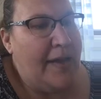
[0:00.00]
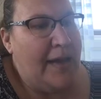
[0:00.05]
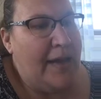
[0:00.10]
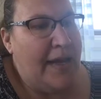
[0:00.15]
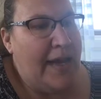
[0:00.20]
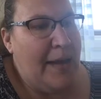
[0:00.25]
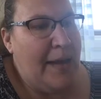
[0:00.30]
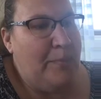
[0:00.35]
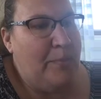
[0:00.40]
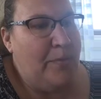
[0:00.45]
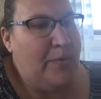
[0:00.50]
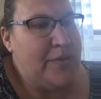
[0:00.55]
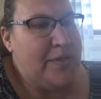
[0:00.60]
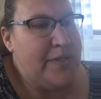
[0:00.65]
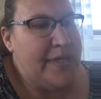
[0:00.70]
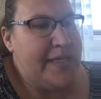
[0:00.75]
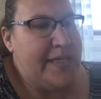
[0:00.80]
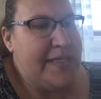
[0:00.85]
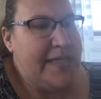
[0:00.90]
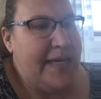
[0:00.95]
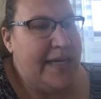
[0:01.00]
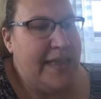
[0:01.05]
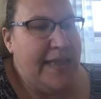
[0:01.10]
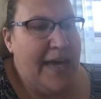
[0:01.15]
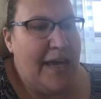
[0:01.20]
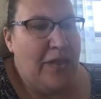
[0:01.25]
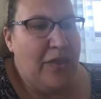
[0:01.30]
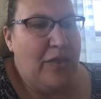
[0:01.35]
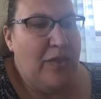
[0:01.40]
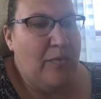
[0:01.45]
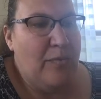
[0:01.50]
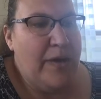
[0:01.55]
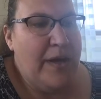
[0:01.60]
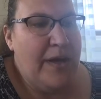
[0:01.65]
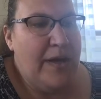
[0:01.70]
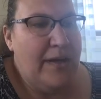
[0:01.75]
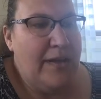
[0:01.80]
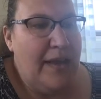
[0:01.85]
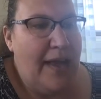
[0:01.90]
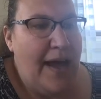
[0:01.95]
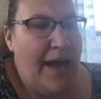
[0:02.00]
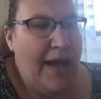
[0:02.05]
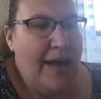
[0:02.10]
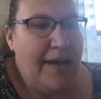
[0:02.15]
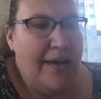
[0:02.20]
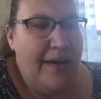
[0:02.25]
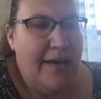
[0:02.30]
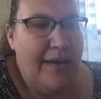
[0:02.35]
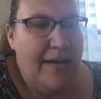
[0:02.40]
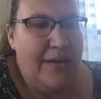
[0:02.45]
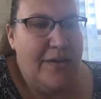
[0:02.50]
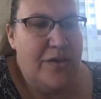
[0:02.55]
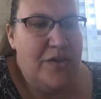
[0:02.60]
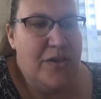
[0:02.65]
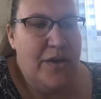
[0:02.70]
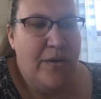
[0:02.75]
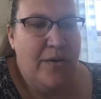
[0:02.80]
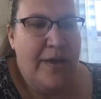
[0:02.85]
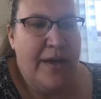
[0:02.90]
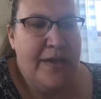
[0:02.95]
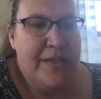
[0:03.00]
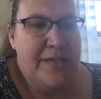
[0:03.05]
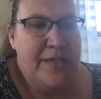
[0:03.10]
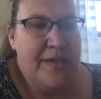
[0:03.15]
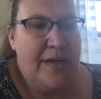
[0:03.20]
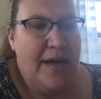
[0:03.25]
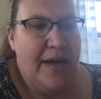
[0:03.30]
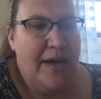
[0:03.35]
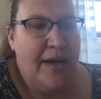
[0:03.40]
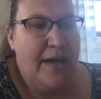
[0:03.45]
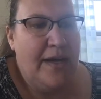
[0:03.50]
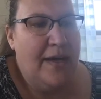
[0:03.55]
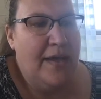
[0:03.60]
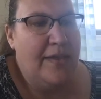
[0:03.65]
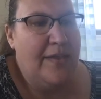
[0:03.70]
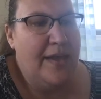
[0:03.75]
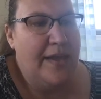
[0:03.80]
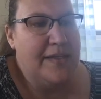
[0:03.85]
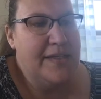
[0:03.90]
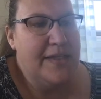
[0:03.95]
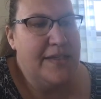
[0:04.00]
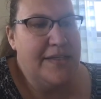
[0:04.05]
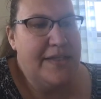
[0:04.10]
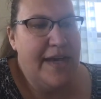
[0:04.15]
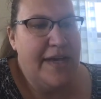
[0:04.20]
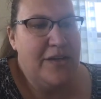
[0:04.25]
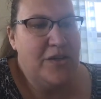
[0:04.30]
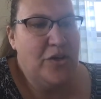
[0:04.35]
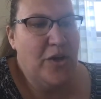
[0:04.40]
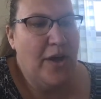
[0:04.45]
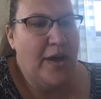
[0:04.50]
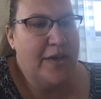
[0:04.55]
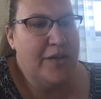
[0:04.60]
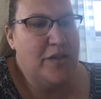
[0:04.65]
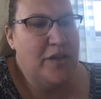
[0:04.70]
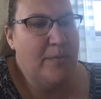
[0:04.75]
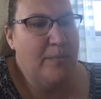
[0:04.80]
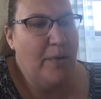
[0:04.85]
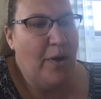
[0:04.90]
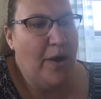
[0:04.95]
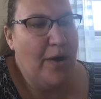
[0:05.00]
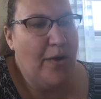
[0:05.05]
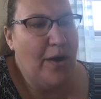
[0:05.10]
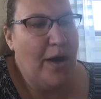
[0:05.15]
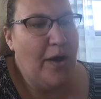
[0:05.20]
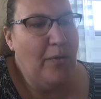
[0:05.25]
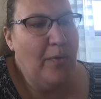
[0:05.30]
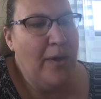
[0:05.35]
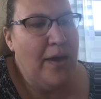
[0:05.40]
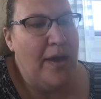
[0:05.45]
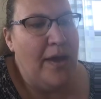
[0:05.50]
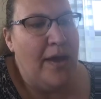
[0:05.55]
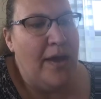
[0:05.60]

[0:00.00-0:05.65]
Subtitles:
April 16th at 3 o'clock. So that's a TED Talk tomorrow.